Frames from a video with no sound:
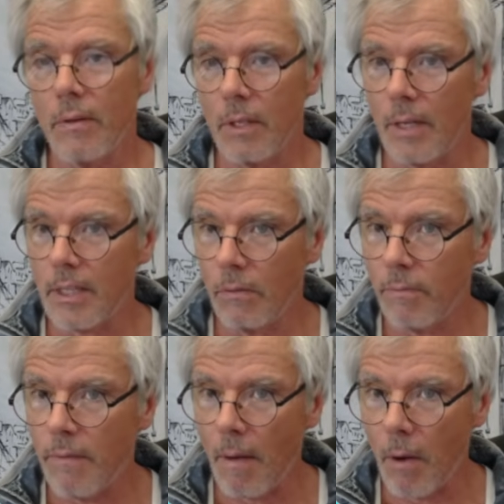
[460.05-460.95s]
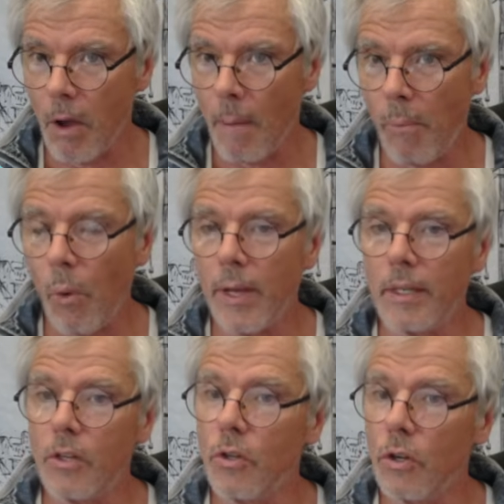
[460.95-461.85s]
So that's a
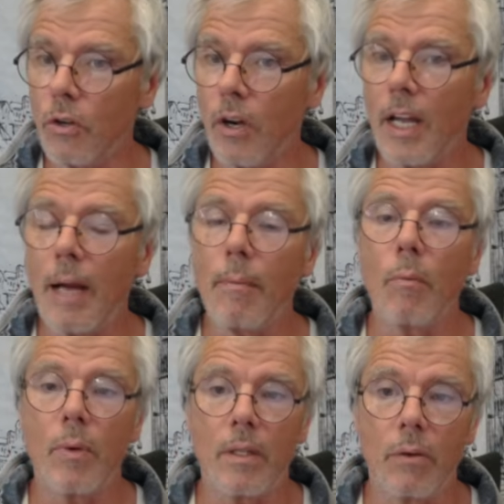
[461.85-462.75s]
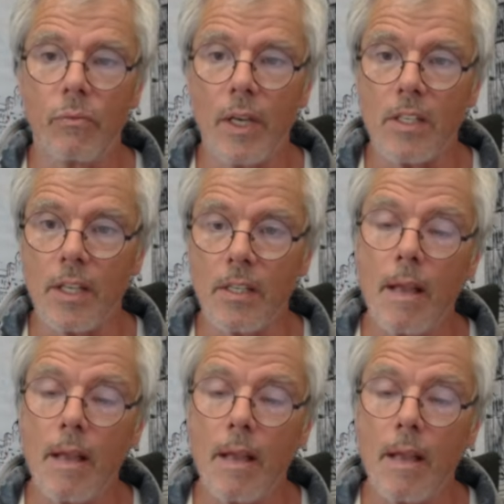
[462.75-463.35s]
point that you should look up with the fixings.